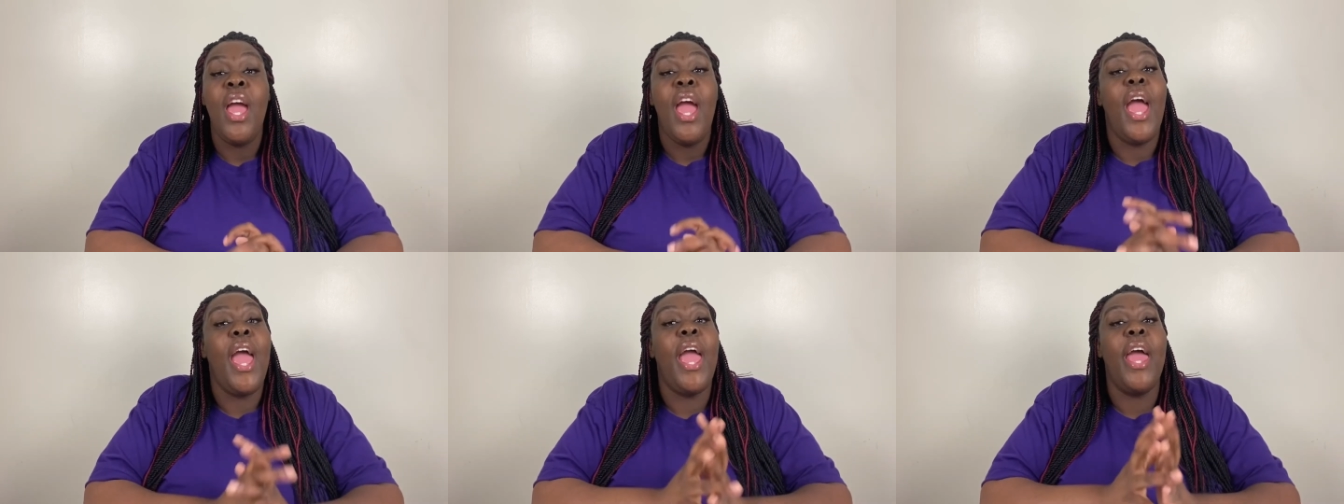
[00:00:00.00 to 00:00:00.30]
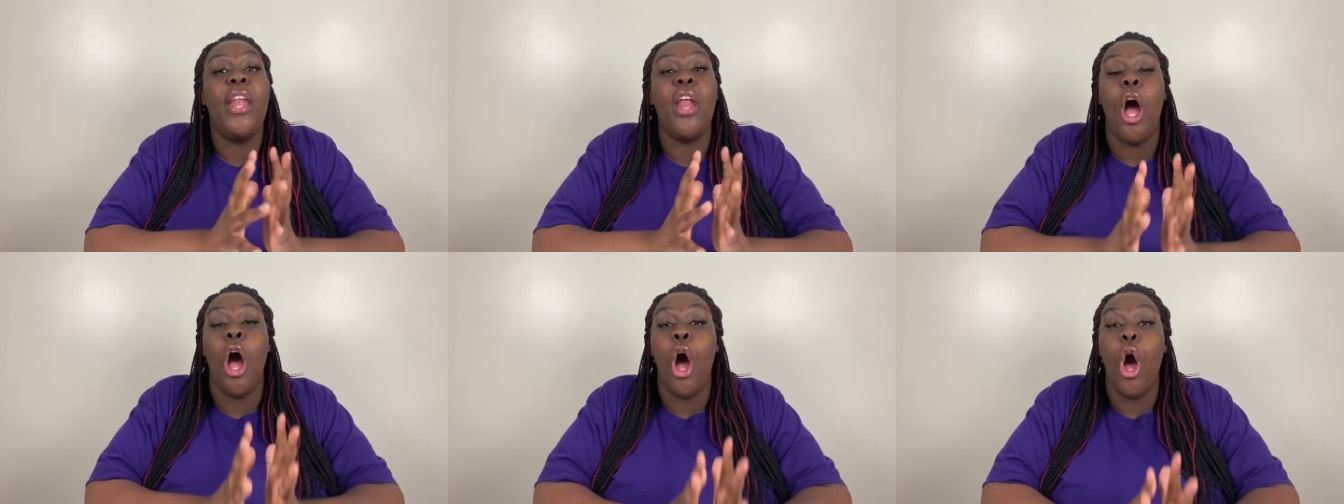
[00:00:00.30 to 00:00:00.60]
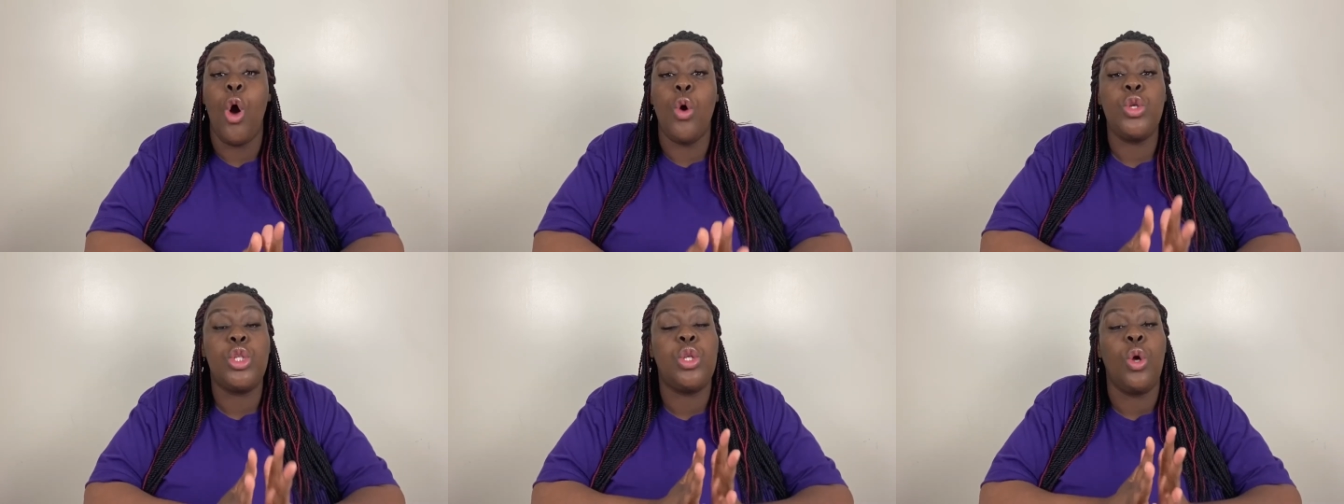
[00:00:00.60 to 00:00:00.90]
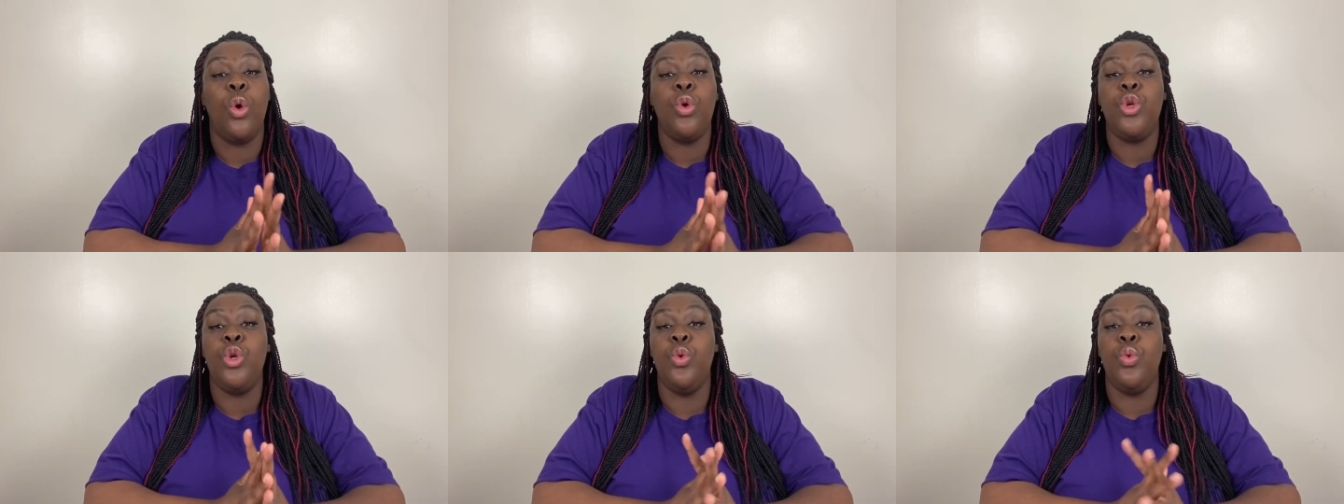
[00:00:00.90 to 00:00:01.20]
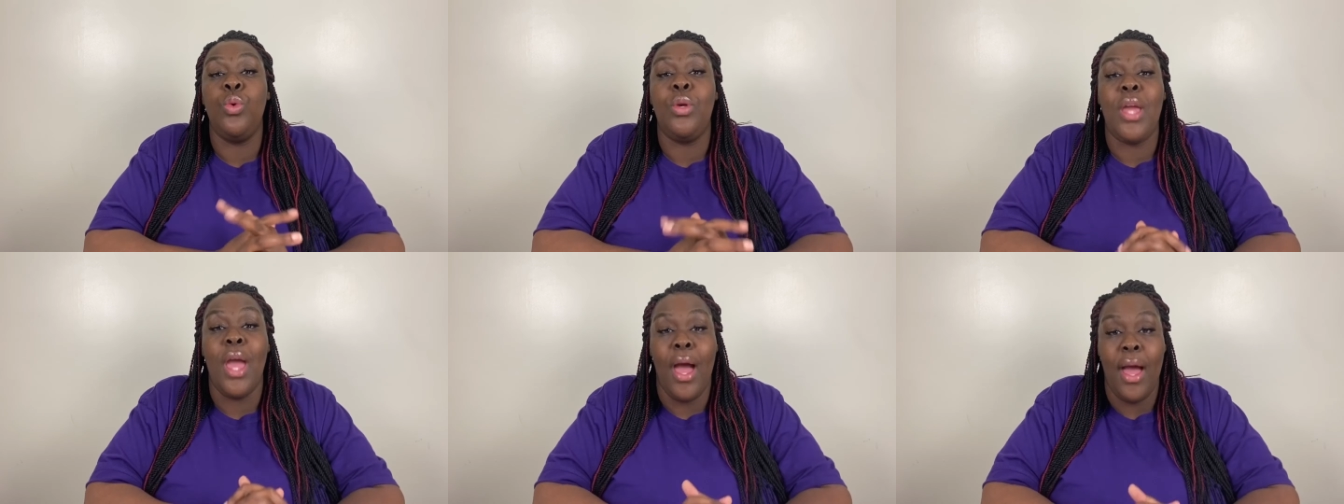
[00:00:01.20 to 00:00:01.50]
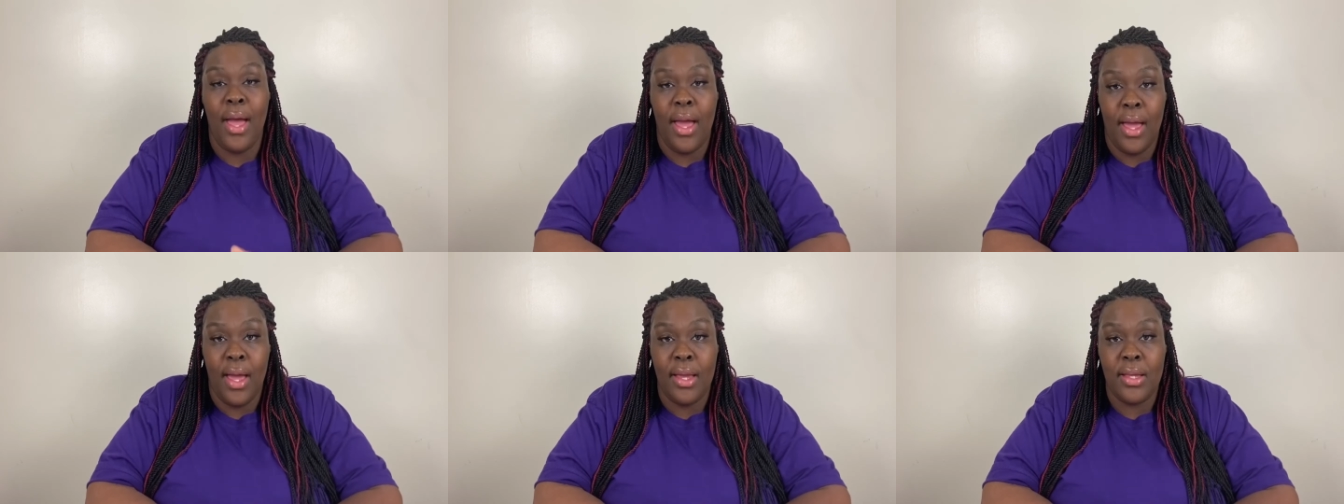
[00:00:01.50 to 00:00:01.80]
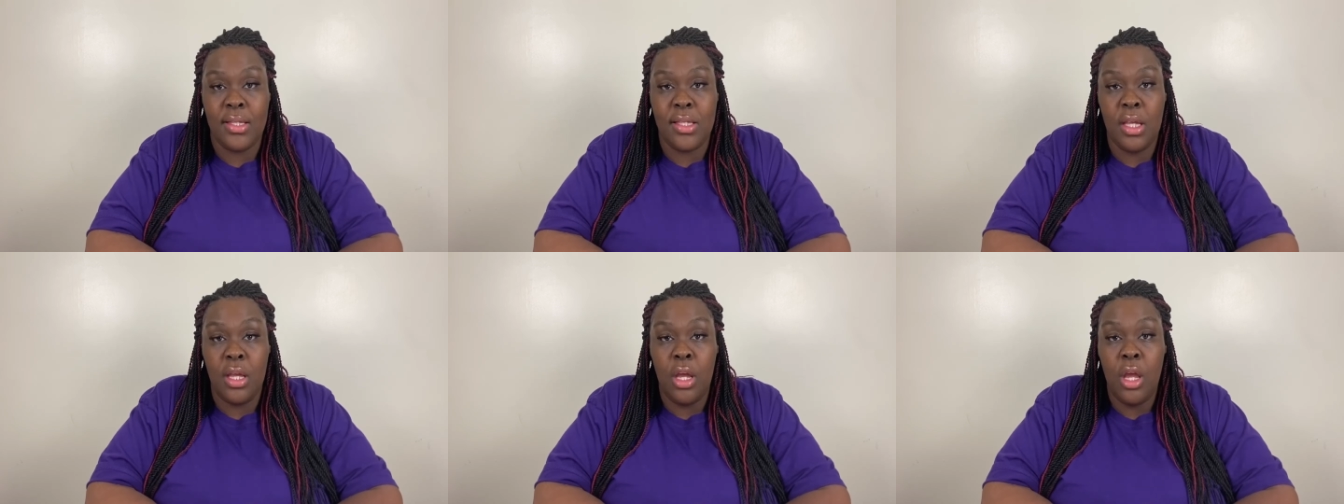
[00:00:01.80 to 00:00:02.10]
And also, you
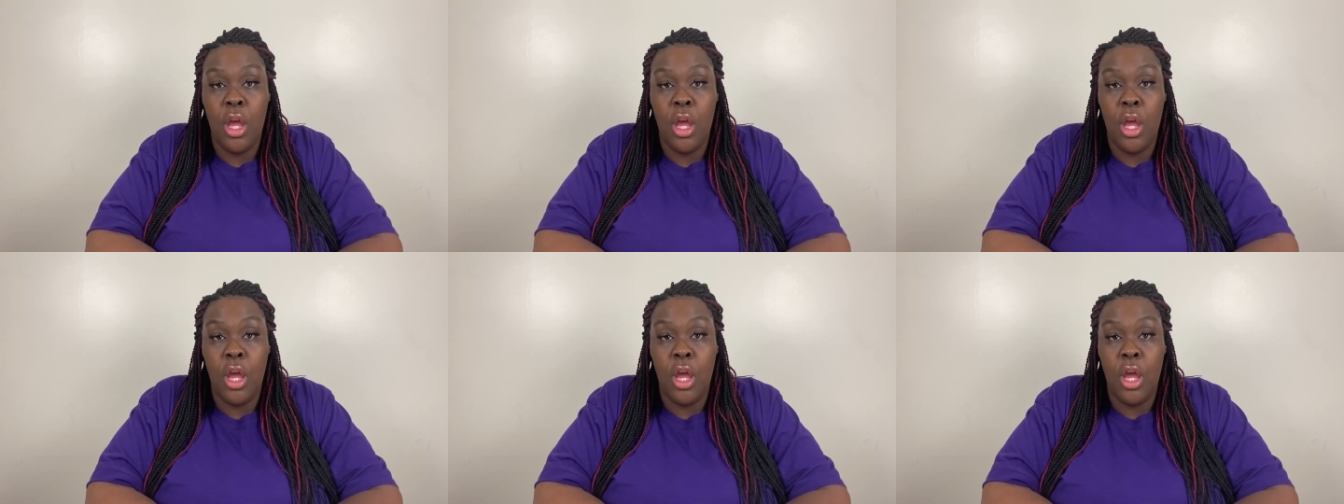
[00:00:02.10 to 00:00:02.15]
guys,